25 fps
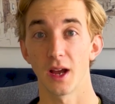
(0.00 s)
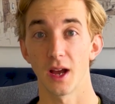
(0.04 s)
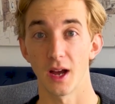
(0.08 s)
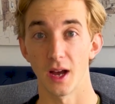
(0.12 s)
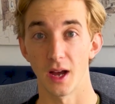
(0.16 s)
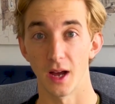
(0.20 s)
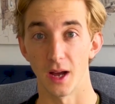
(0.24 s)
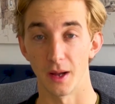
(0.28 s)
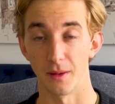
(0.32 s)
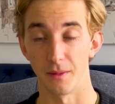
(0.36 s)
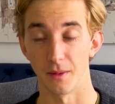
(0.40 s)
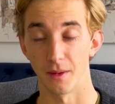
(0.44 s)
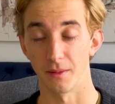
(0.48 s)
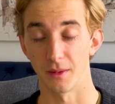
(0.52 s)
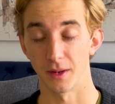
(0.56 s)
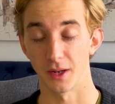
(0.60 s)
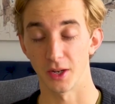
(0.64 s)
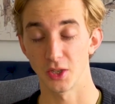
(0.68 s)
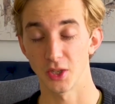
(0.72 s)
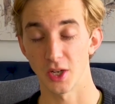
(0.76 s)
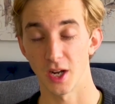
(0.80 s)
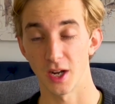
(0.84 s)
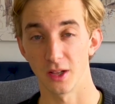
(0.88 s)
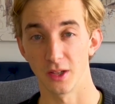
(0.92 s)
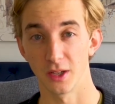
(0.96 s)
I'm going to
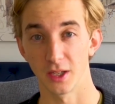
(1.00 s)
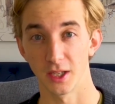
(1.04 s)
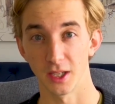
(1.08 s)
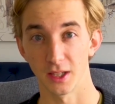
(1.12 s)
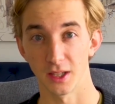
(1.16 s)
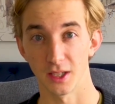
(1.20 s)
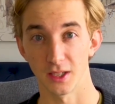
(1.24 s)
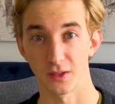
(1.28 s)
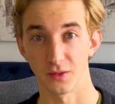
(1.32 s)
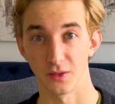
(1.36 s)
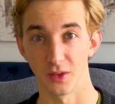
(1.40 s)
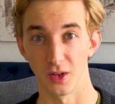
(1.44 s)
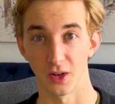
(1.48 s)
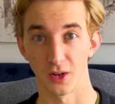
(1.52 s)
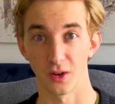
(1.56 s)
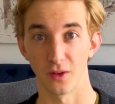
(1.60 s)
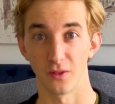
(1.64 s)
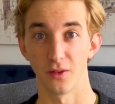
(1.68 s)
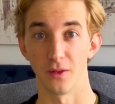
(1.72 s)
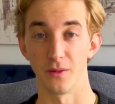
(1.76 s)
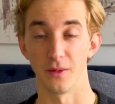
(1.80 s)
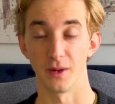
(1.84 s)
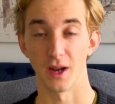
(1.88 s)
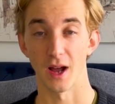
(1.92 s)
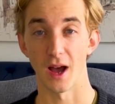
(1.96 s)
try to look at this vehicle
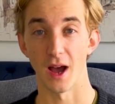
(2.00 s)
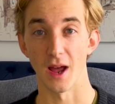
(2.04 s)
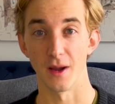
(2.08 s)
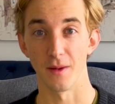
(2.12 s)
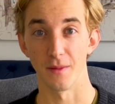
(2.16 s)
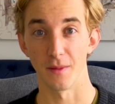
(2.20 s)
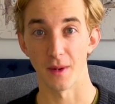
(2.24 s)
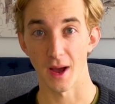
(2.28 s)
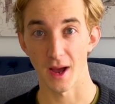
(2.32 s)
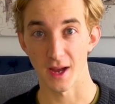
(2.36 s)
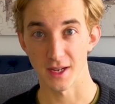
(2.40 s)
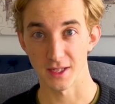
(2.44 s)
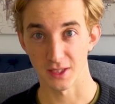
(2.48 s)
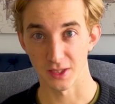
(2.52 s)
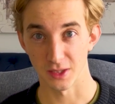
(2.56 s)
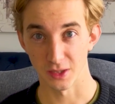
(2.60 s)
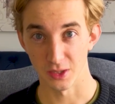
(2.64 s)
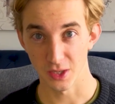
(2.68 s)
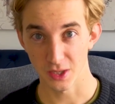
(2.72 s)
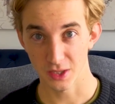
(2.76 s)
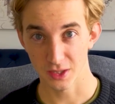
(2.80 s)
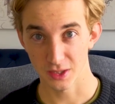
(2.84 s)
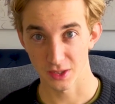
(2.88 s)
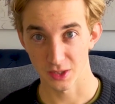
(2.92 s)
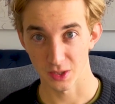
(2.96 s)
from an unbiased
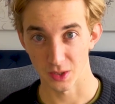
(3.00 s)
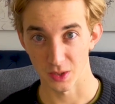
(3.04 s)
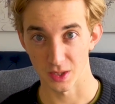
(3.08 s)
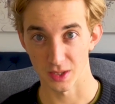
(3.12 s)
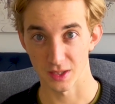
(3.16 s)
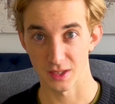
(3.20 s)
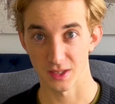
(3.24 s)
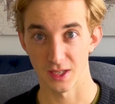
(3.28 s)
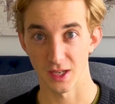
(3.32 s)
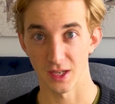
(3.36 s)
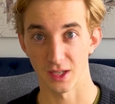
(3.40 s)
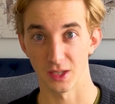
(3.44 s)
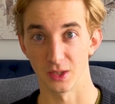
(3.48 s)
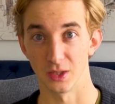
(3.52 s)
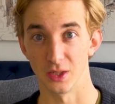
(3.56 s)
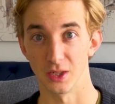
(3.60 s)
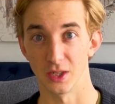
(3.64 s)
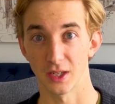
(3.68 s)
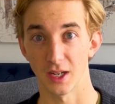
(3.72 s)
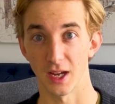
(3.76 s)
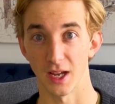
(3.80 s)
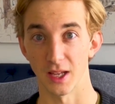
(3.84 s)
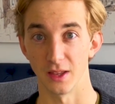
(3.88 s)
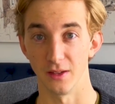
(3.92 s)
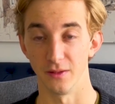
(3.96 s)
look, so let's take a
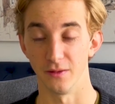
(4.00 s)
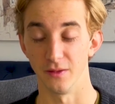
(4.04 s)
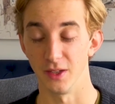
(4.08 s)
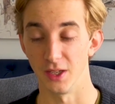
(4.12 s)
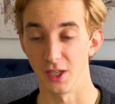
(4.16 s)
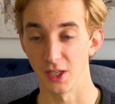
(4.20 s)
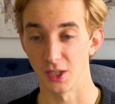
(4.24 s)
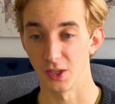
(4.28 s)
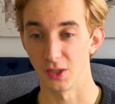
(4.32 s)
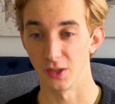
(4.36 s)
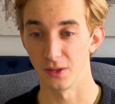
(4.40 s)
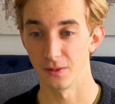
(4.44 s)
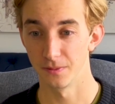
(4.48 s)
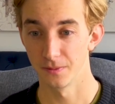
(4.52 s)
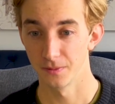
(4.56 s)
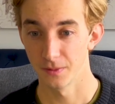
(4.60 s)
look at the vehicle.